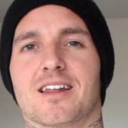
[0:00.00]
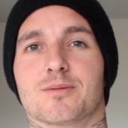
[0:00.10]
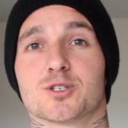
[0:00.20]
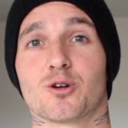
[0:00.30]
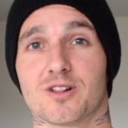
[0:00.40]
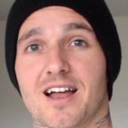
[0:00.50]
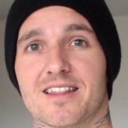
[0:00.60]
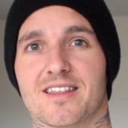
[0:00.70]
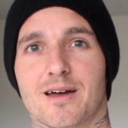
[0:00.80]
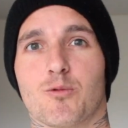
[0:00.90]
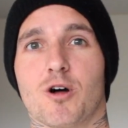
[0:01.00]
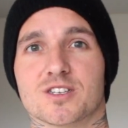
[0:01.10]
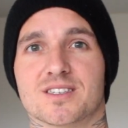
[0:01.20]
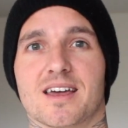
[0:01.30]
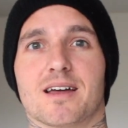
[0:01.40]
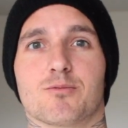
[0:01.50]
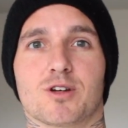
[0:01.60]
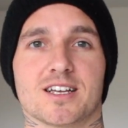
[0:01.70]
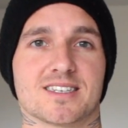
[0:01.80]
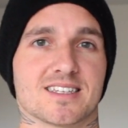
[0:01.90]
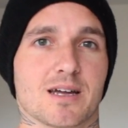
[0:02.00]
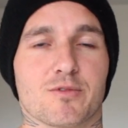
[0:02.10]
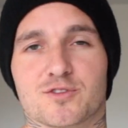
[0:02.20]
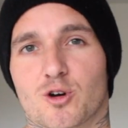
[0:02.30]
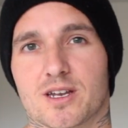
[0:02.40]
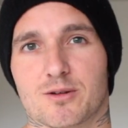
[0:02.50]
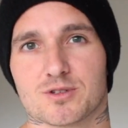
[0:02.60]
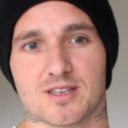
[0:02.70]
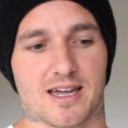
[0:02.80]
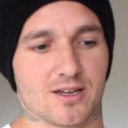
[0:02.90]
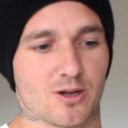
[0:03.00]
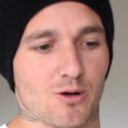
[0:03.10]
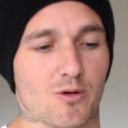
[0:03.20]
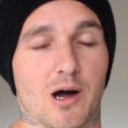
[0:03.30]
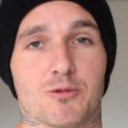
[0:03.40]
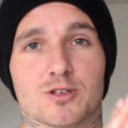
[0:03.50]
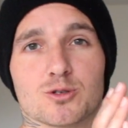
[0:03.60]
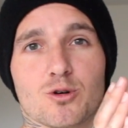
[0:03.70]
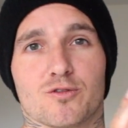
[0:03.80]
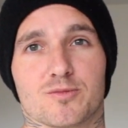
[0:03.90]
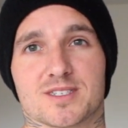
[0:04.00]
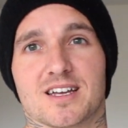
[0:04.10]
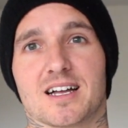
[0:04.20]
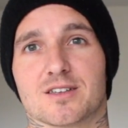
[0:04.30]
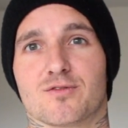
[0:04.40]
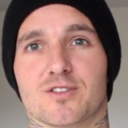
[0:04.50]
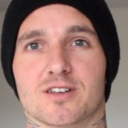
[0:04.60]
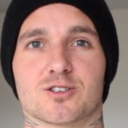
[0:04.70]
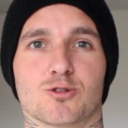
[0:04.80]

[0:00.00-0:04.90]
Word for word: And I'm so glad that there was that. When I sat down with Johnny, it was like, yo, I want to talk from start to finish.